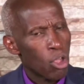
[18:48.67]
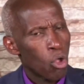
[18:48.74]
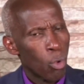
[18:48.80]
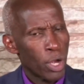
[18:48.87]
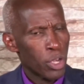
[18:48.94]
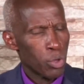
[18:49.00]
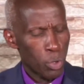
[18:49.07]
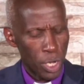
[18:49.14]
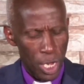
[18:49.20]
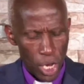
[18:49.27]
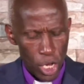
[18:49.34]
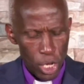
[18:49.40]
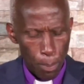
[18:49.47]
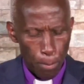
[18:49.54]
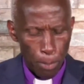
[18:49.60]
when you
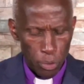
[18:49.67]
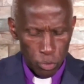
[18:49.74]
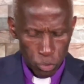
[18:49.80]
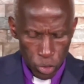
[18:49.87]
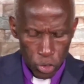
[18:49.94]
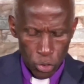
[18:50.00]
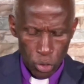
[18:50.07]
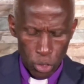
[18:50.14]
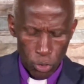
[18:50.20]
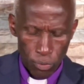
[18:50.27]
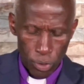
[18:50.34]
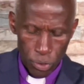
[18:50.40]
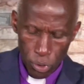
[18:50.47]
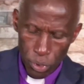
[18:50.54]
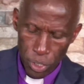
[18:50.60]
gain position of
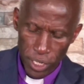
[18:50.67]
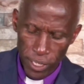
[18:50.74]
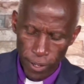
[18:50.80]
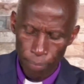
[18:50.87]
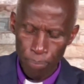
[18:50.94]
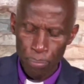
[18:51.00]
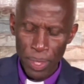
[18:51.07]
authority.